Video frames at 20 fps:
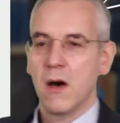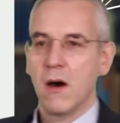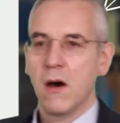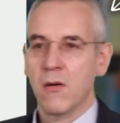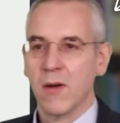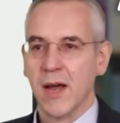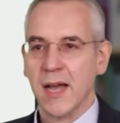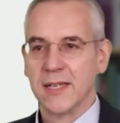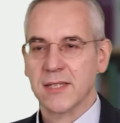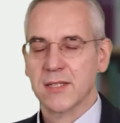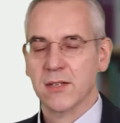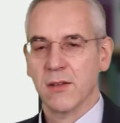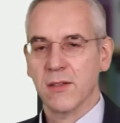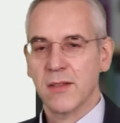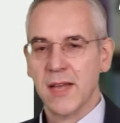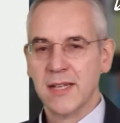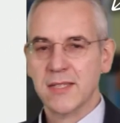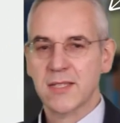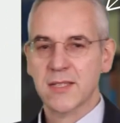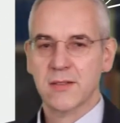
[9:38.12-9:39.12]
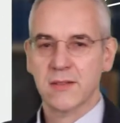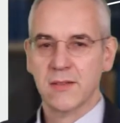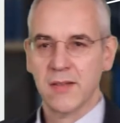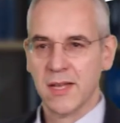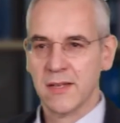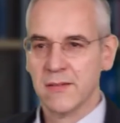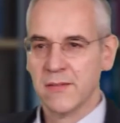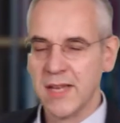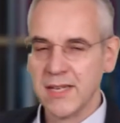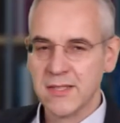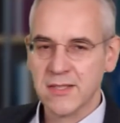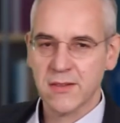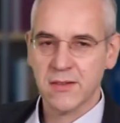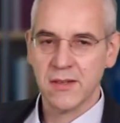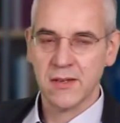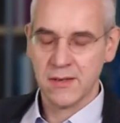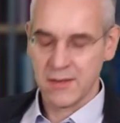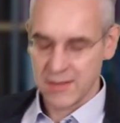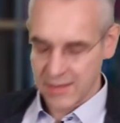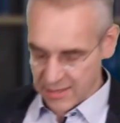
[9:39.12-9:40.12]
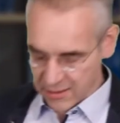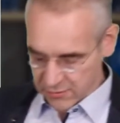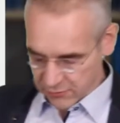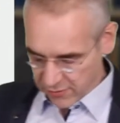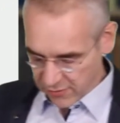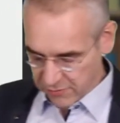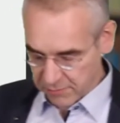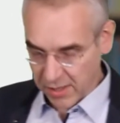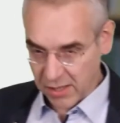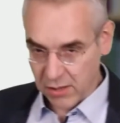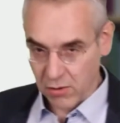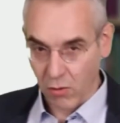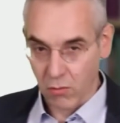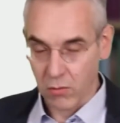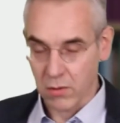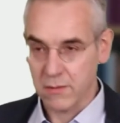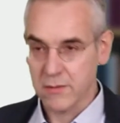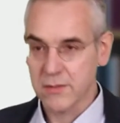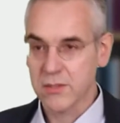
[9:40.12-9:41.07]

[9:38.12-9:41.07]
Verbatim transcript: All right, so that's the, that's the algorithmic goal.